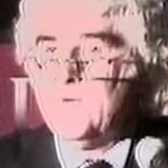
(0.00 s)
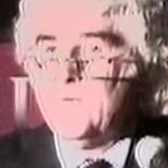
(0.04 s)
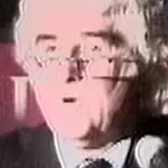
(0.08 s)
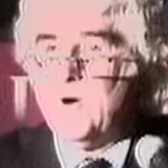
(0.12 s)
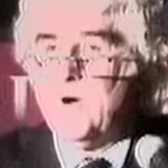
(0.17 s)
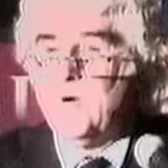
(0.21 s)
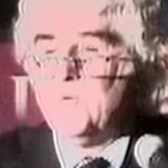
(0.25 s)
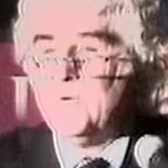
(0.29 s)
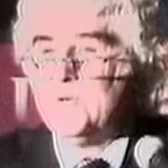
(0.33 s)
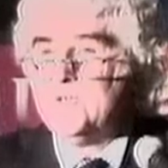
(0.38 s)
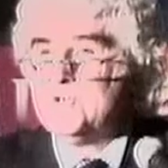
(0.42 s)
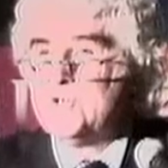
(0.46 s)

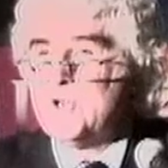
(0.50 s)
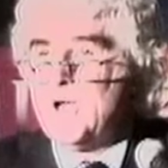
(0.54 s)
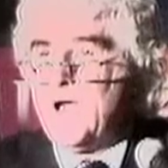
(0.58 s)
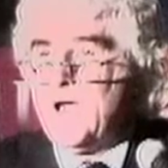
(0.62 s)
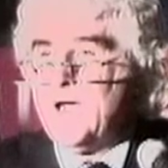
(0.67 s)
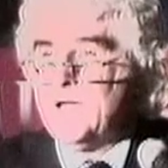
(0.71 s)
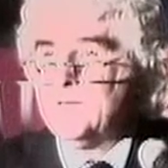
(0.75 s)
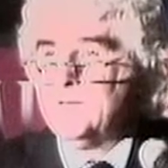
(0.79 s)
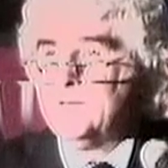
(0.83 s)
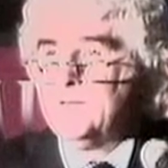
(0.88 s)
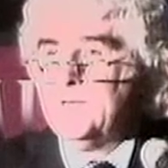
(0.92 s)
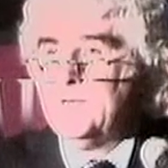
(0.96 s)
Well, when
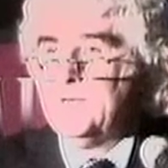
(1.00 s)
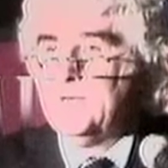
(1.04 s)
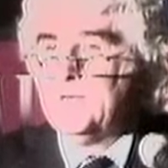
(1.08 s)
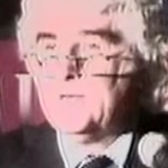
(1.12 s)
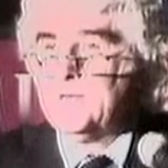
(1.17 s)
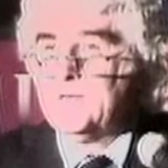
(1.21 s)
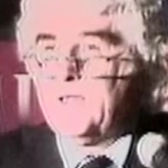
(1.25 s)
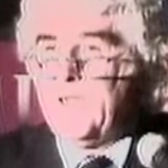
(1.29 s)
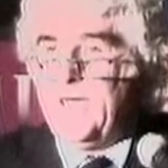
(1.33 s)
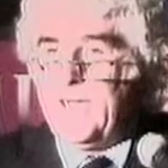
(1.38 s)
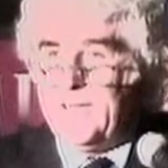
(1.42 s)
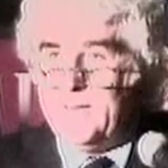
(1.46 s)
John
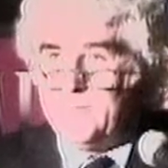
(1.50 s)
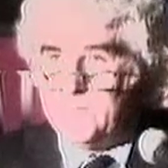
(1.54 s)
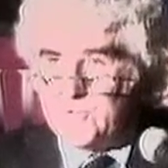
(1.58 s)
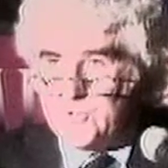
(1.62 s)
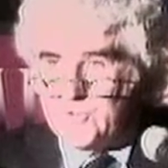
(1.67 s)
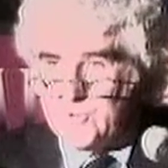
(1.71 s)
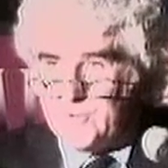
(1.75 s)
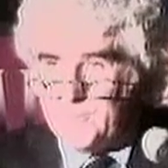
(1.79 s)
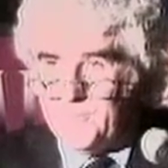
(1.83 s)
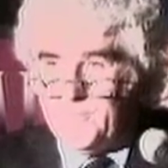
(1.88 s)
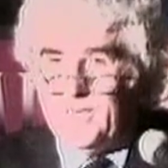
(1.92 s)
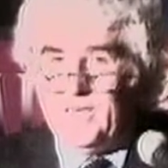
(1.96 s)
came
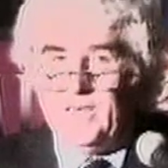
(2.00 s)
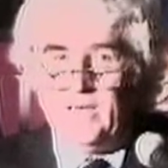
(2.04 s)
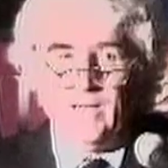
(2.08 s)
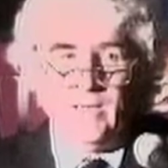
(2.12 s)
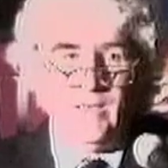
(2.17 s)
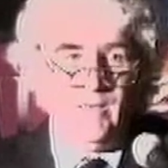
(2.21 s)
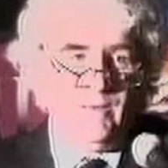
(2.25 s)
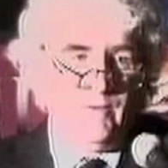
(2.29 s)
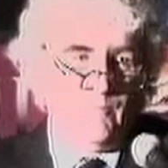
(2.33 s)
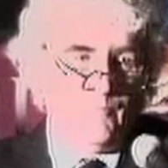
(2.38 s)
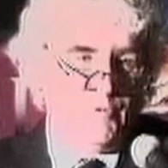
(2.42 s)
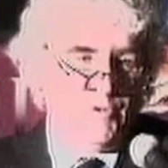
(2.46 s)
to the
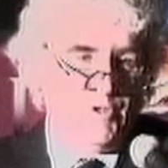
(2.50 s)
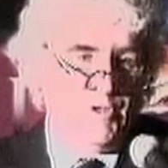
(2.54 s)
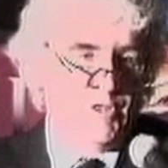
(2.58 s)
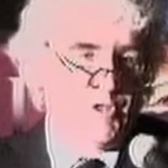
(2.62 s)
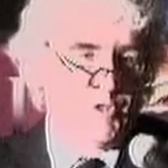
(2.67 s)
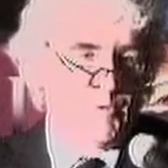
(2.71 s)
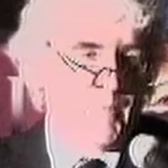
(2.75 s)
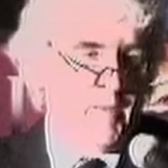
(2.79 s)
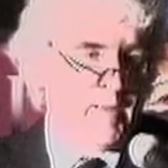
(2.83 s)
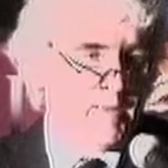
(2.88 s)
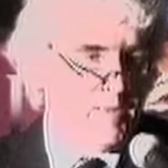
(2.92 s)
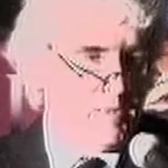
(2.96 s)
meeting, which he
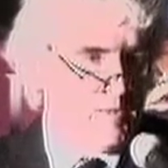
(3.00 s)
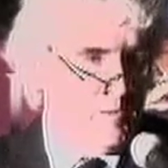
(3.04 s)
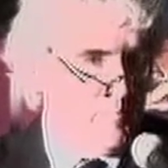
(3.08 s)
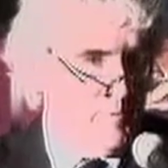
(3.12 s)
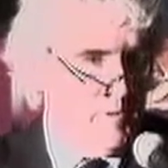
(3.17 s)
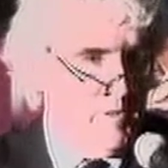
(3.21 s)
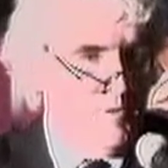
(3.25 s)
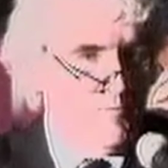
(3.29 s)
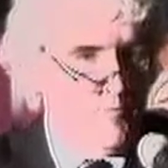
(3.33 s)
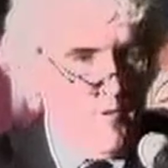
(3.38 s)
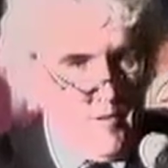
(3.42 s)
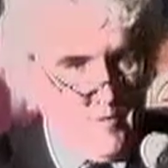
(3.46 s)
expected to
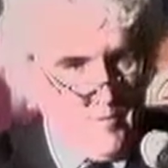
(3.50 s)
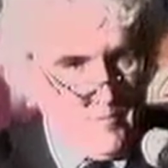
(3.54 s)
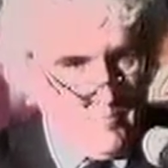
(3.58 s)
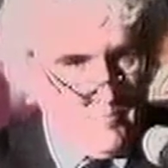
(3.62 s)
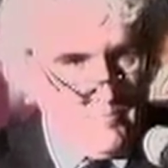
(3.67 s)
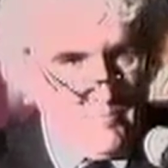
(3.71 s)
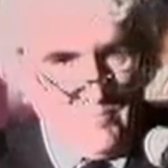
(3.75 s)
be rather